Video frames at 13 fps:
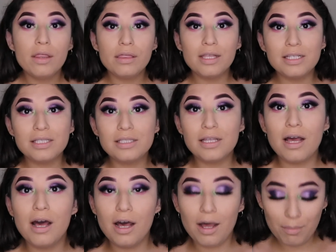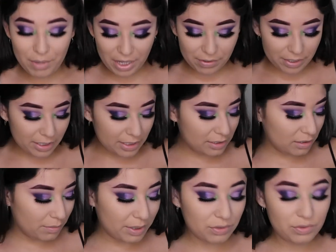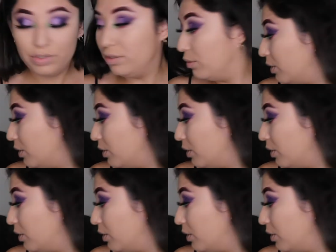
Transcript: This battery is about to